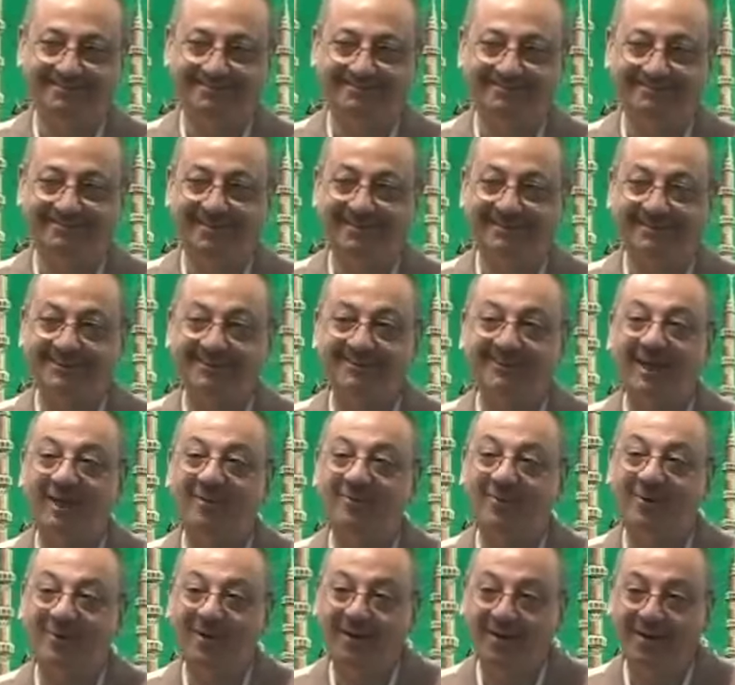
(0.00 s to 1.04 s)
Where is the
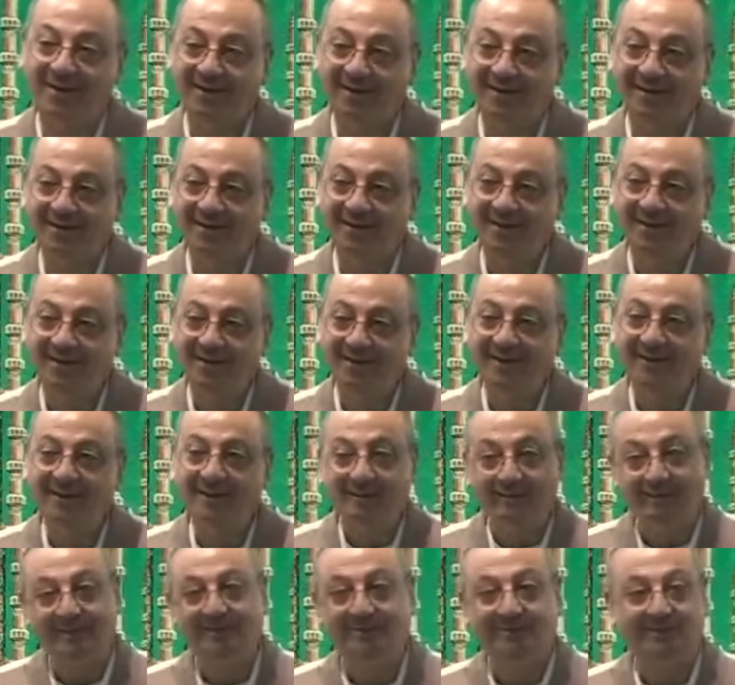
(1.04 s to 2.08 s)
sahibul hal?
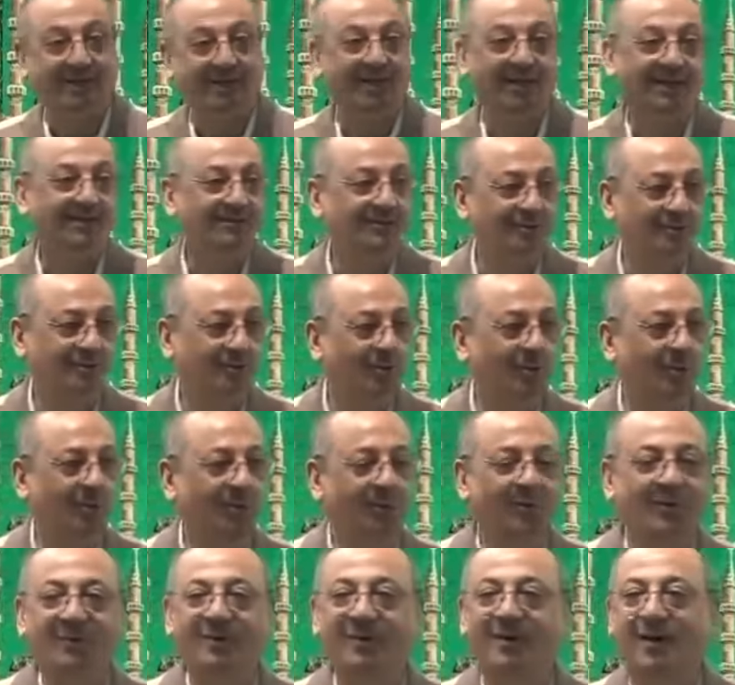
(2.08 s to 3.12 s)

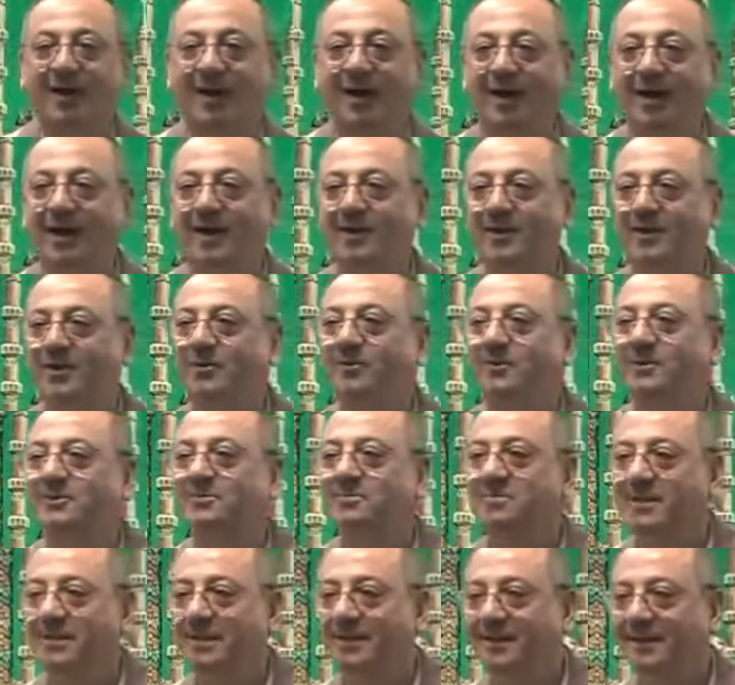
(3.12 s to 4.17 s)
Jalastu. Are you with
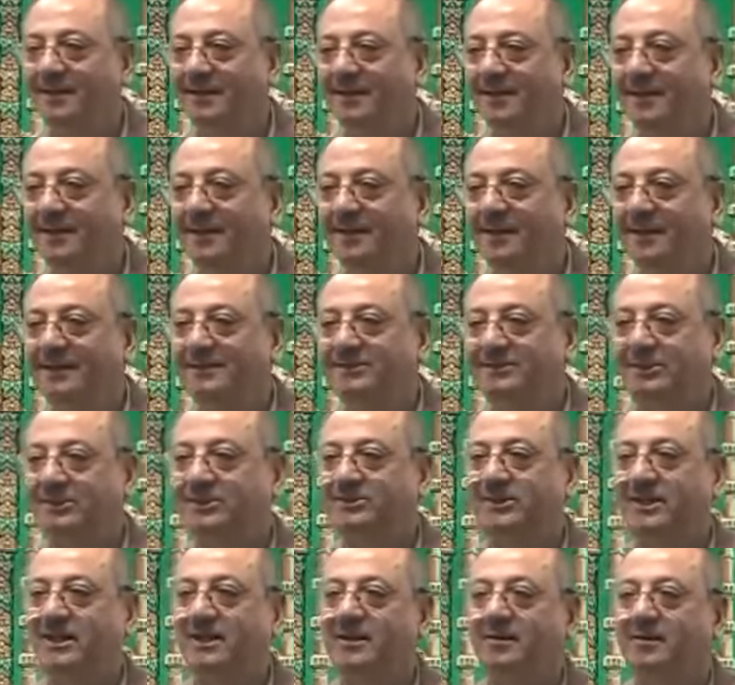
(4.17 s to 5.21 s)
me?
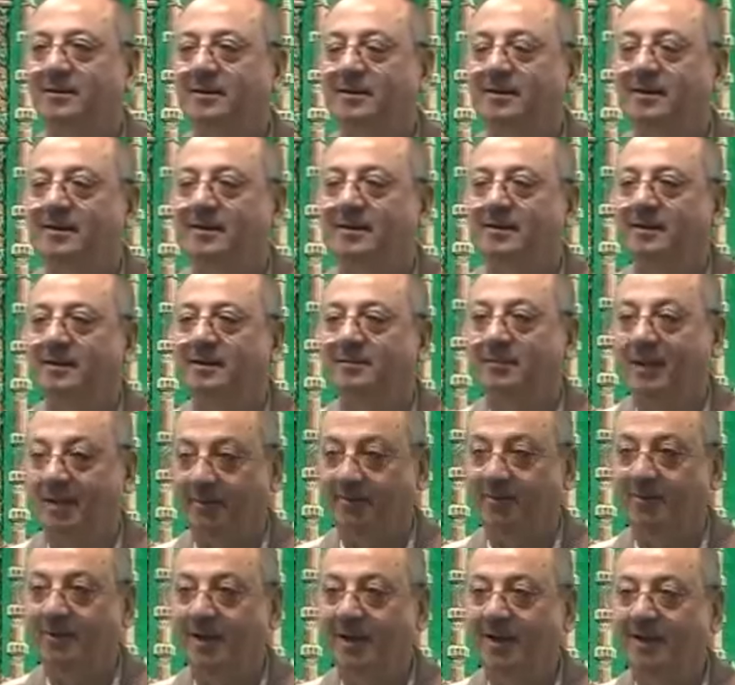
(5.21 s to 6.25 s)
Sister
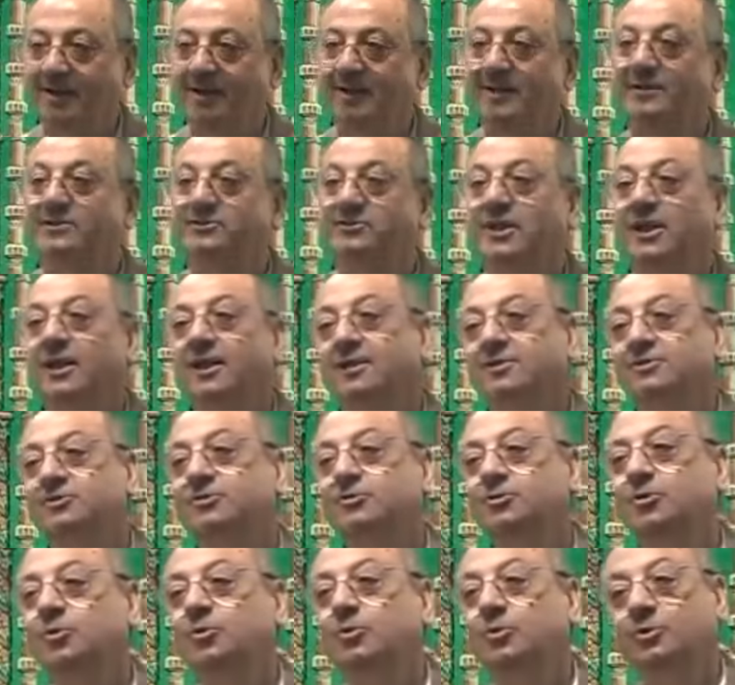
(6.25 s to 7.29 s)
Ramuna,
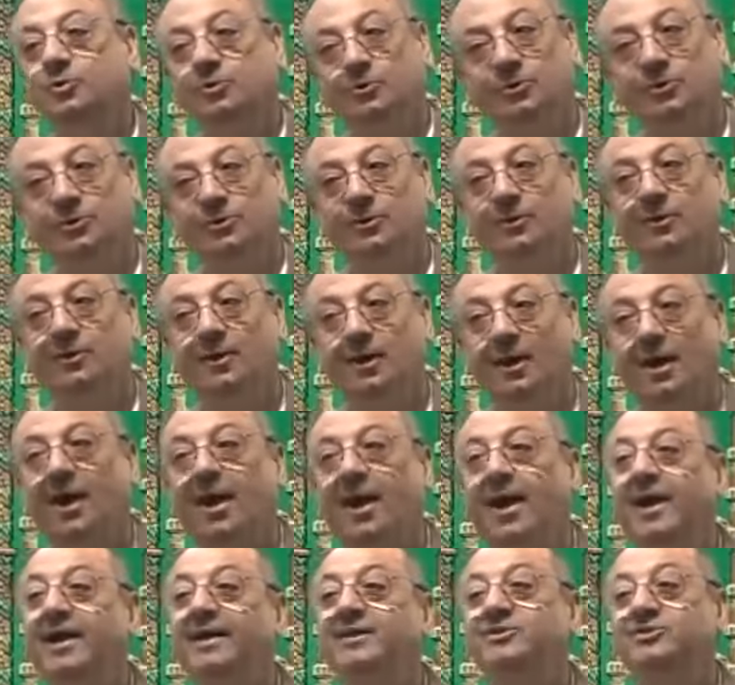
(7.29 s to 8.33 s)
Jalastu.
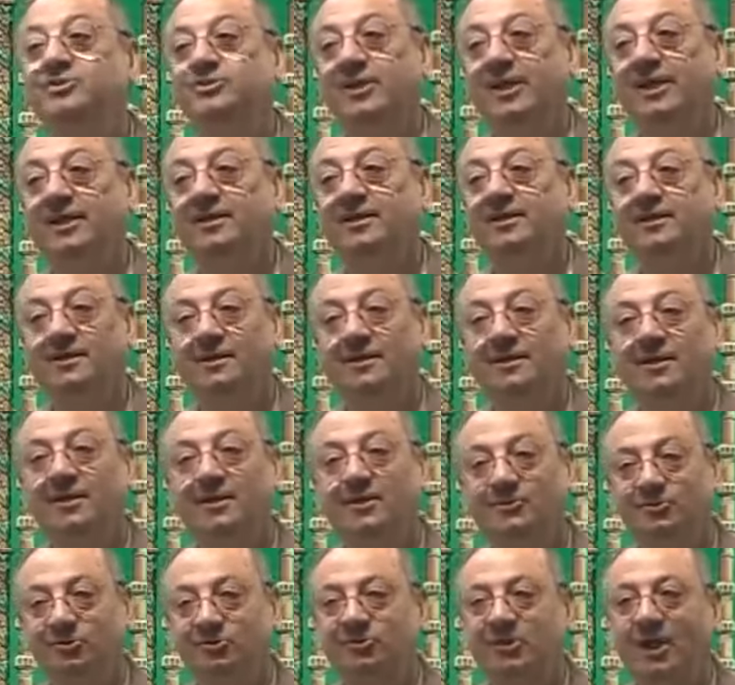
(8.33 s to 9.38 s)
I sat.
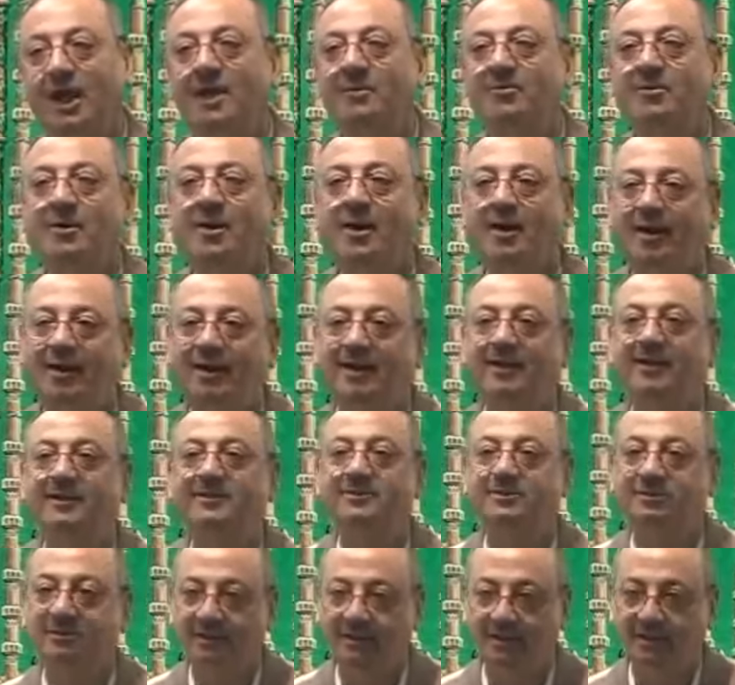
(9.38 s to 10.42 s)
So sahibul hal
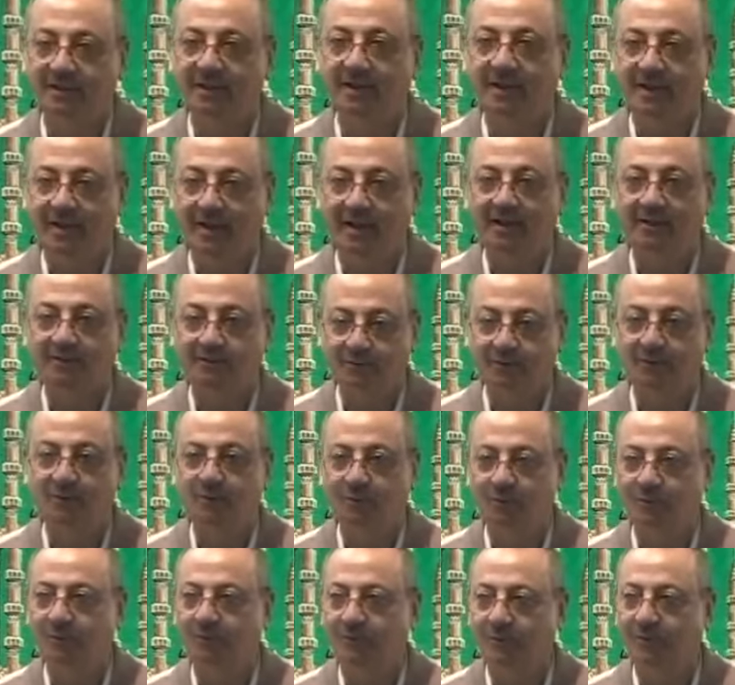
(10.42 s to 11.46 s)
is
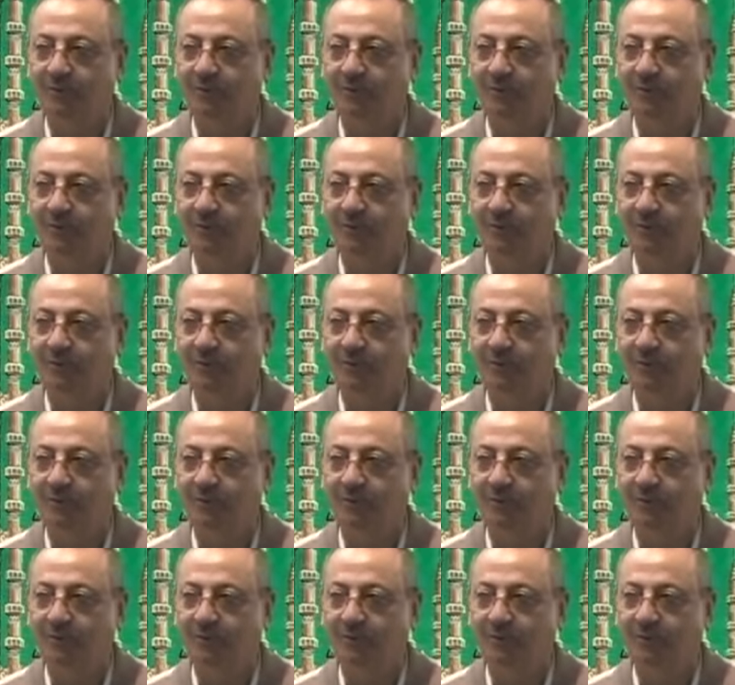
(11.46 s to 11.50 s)
tu.